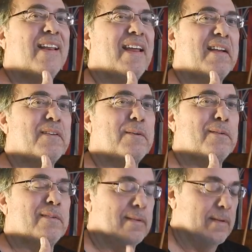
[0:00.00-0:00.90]
Hang
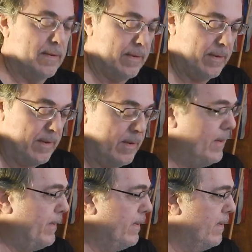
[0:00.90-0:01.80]
loose.
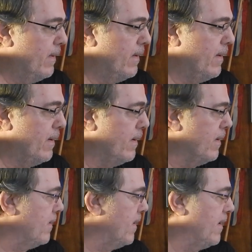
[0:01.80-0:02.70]

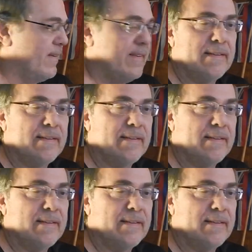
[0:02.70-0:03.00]
Alright,